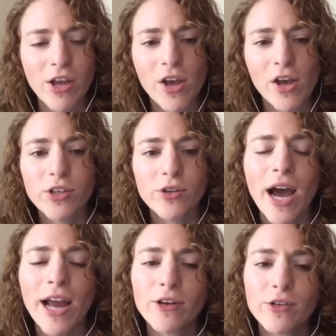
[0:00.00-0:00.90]
So I
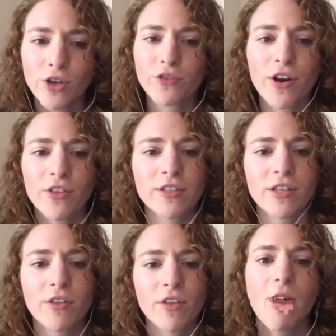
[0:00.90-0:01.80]
know so far the
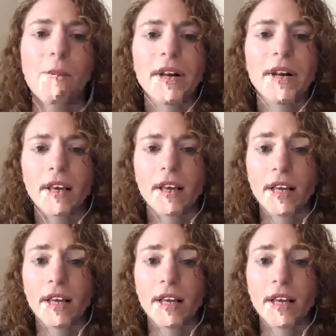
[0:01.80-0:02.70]
company has
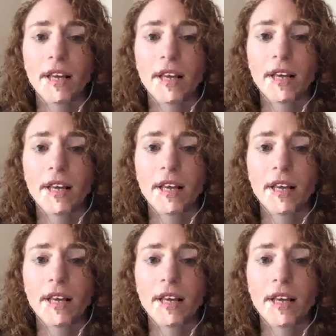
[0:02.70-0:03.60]
launched two
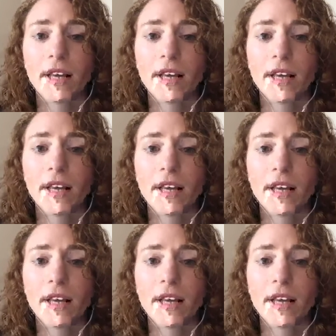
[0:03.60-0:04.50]
tires, like I
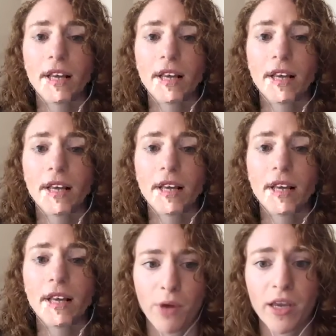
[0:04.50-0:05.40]
said, for the North American
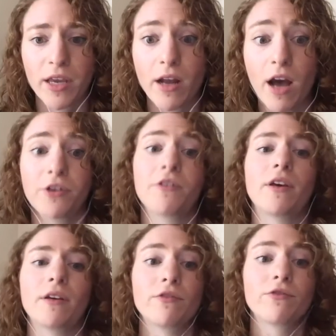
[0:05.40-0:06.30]
market under
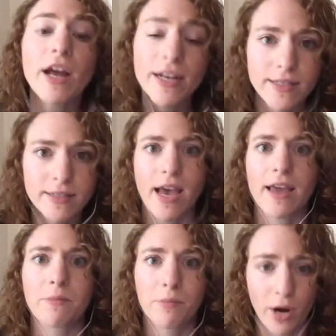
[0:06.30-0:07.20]
the
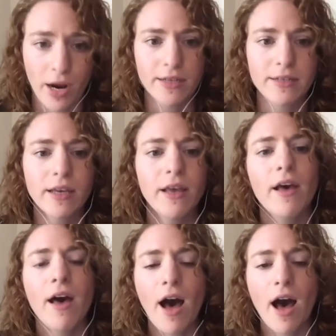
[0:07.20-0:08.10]
Vredestein brand,
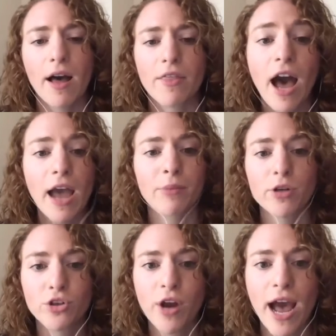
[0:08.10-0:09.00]
the
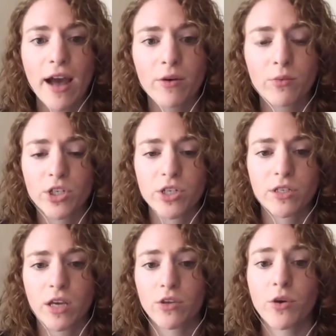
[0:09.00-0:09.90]
Hypertrack, which is
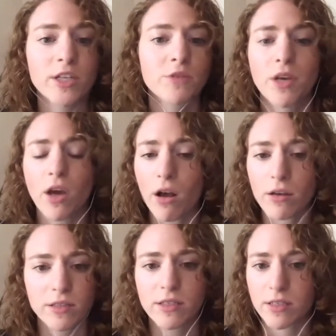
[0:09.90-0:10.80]
a UHP
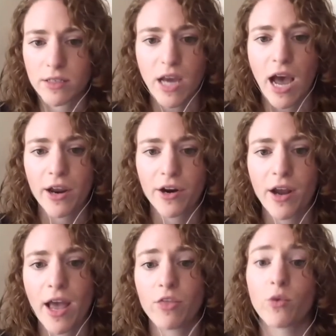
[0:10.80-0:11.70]
all-season tire,
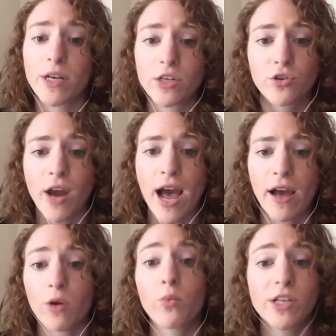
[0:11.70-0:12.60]
and the Windtrack,
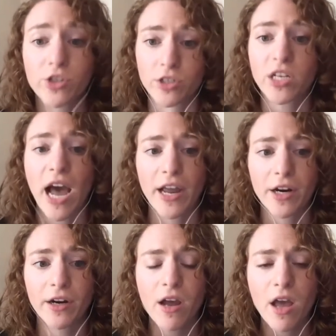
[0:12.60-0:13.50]
a winter
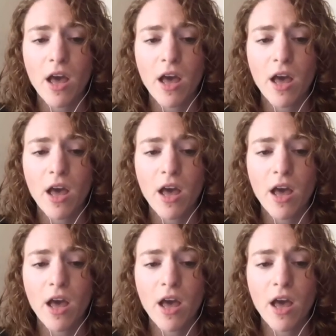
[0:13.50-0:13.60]
tire.